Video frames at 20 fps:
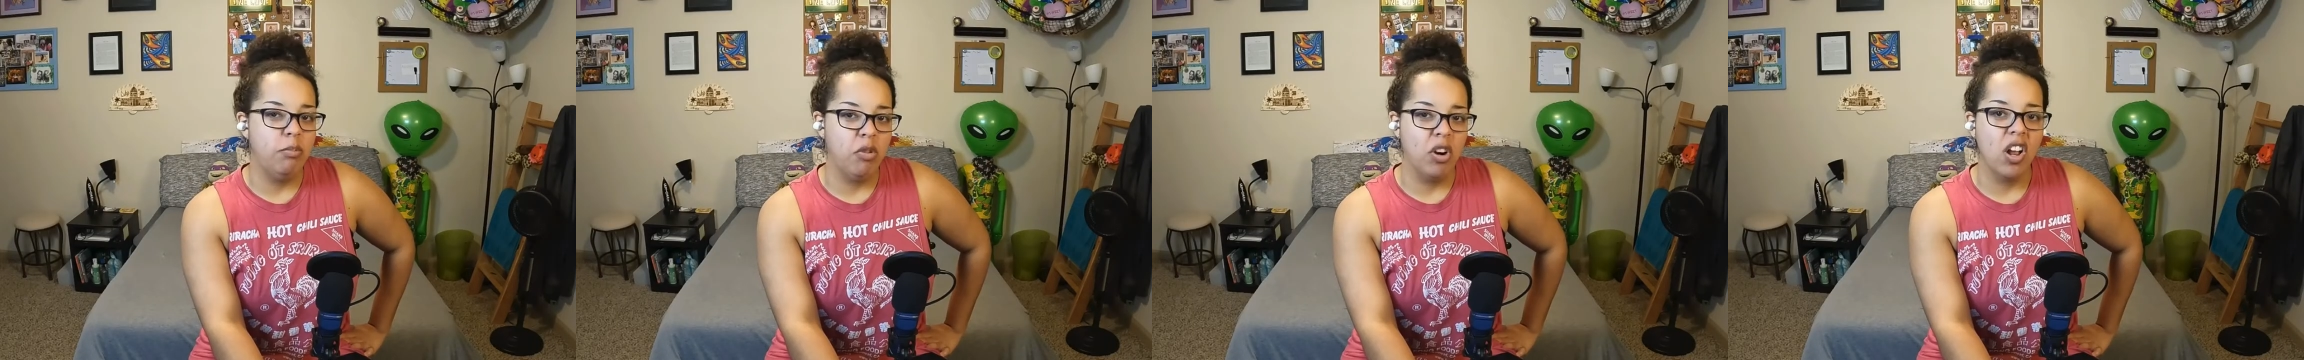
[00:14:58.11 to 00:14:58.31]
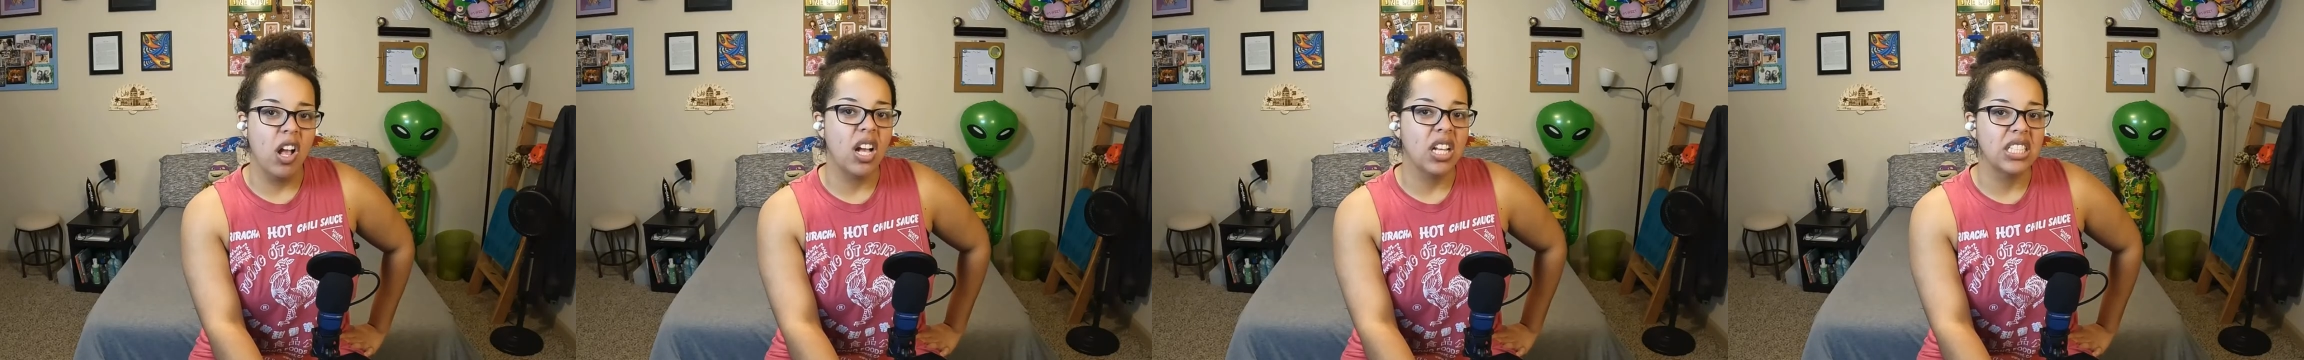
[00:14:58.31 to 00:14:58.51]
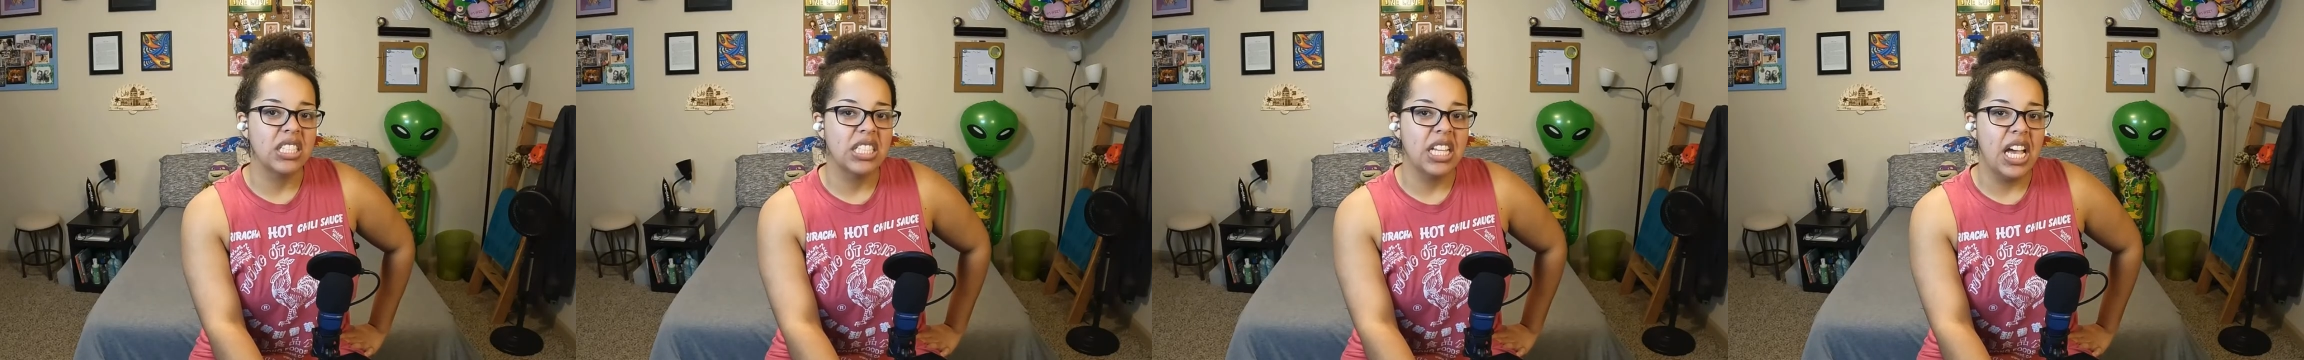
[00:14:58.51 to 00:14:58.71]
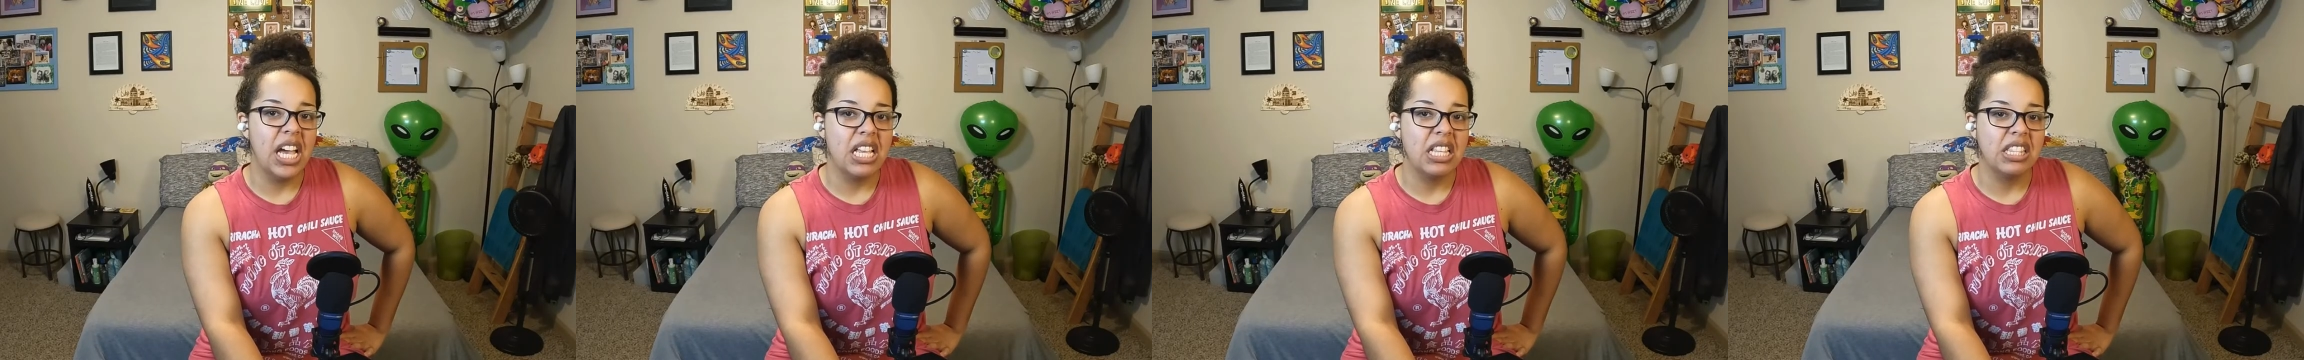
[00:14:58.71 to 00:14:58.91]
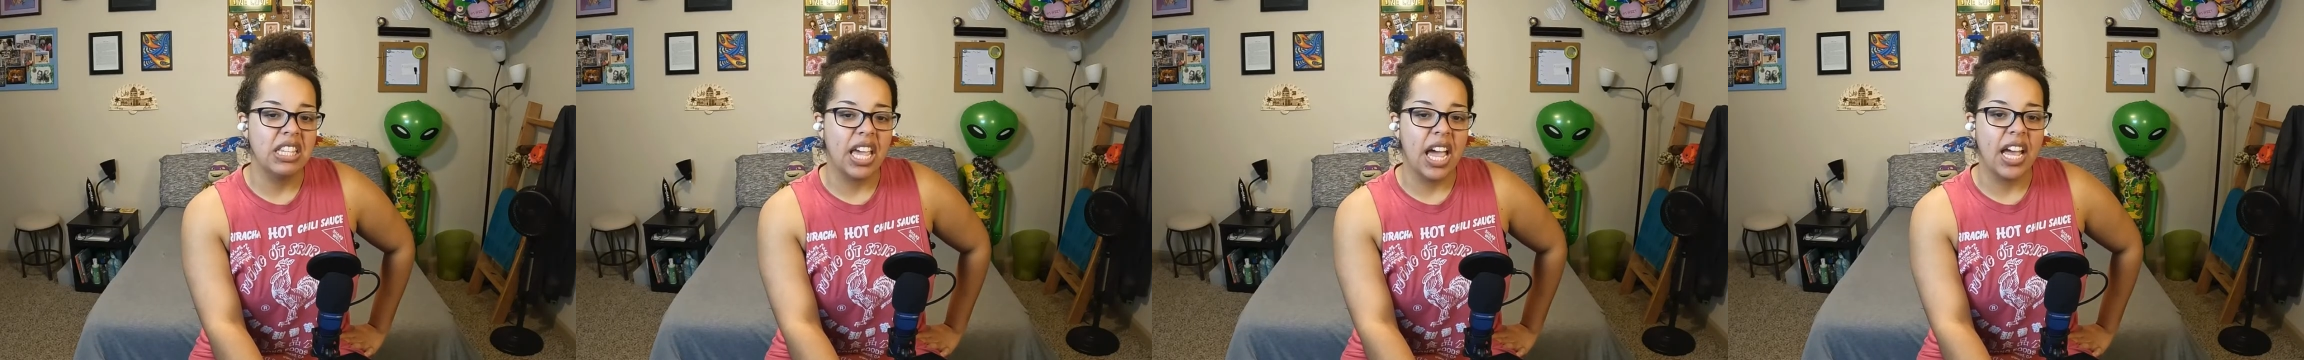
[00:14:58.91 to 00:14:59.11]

process.